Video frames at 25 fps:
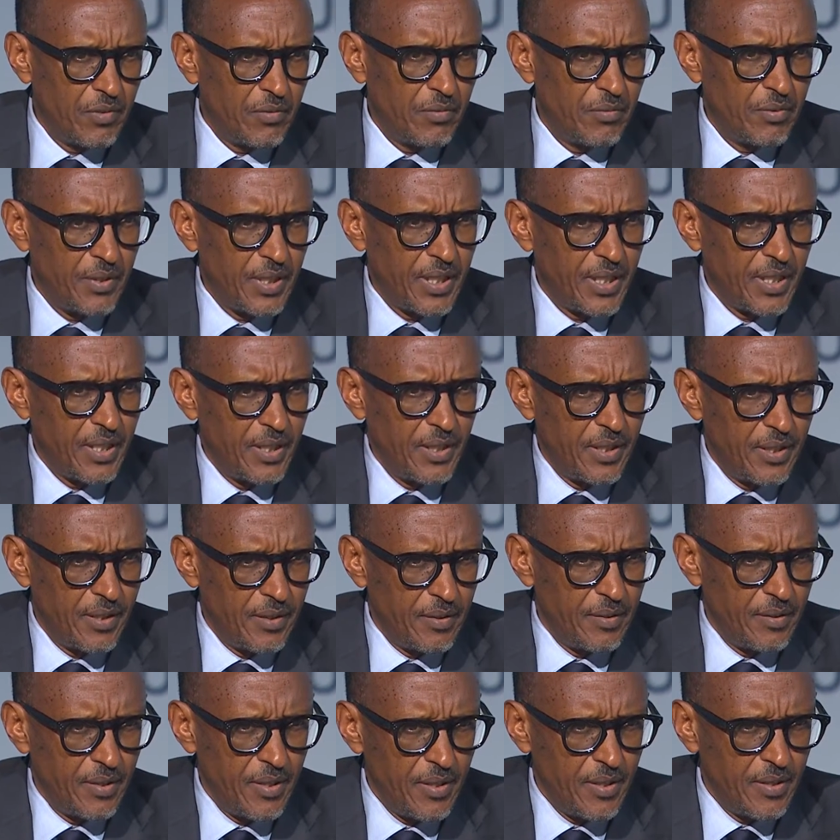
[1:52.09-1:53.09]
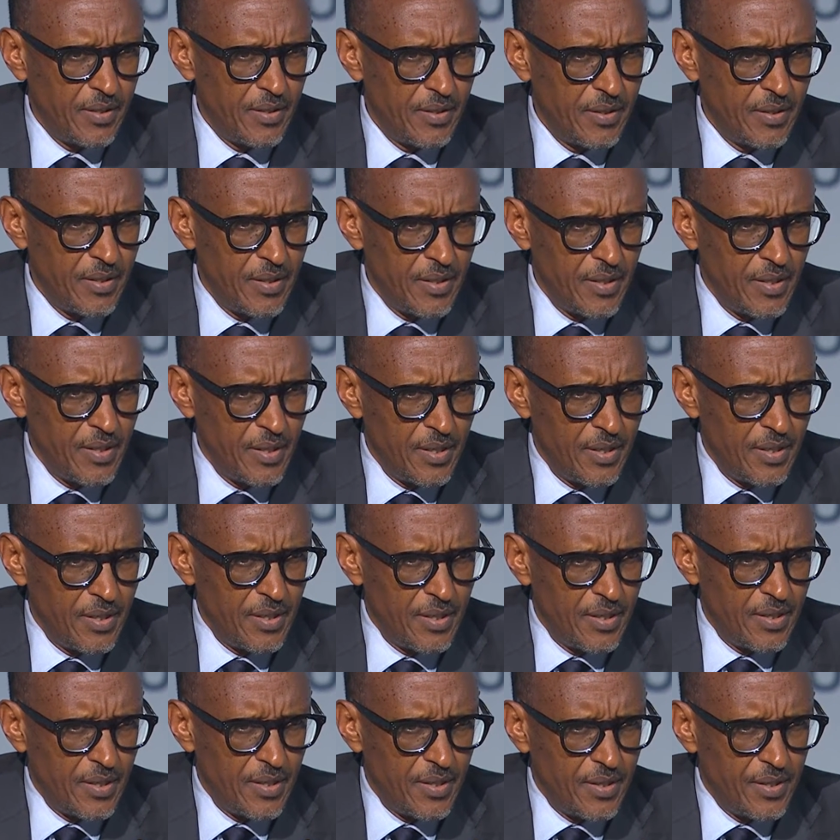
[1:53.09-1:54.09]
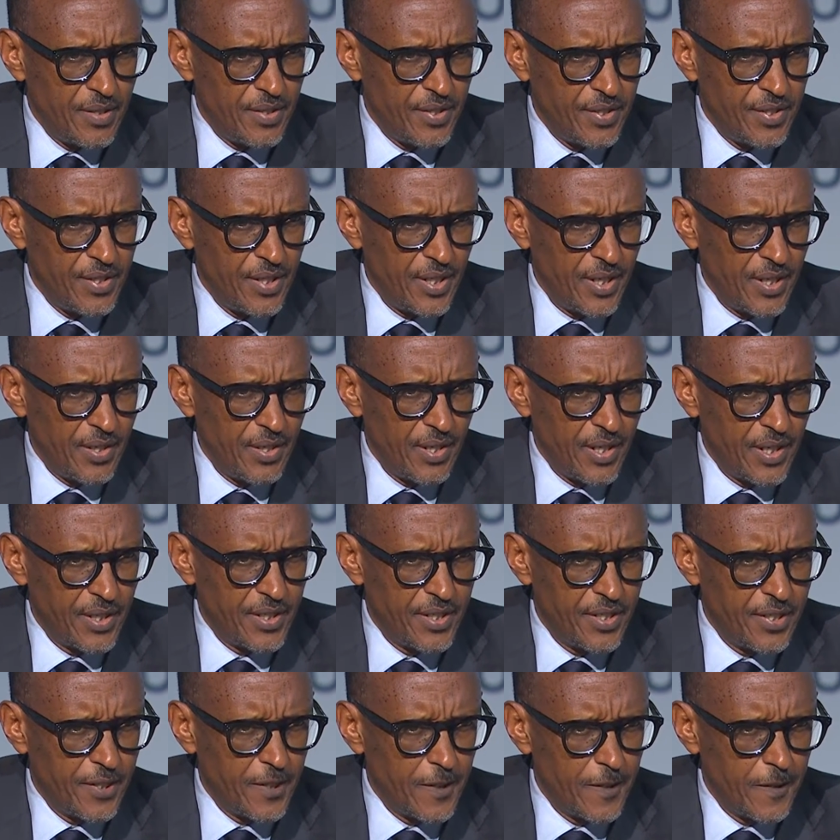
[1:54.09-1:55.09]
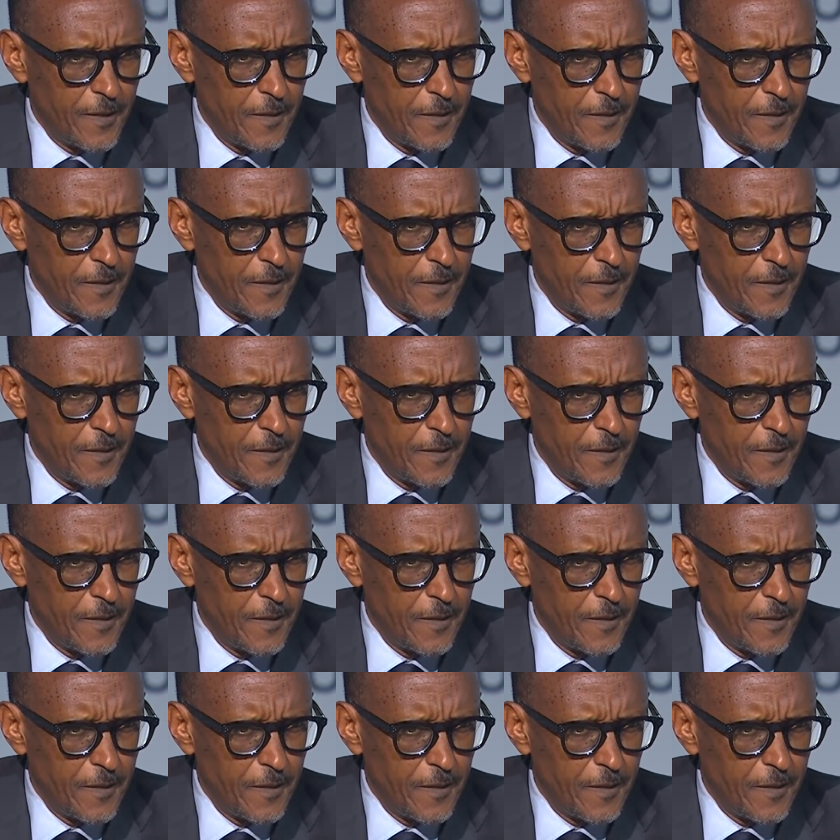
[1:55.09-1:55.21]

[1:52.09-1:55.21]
quickly say that